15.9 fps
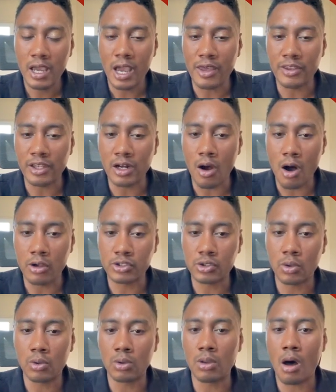and then
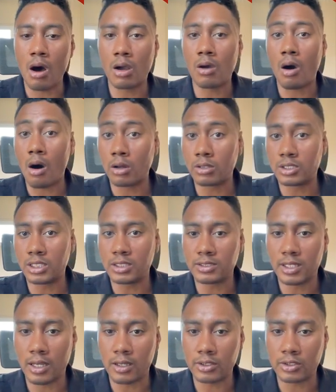also log call
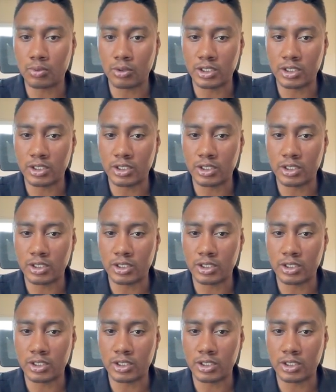details,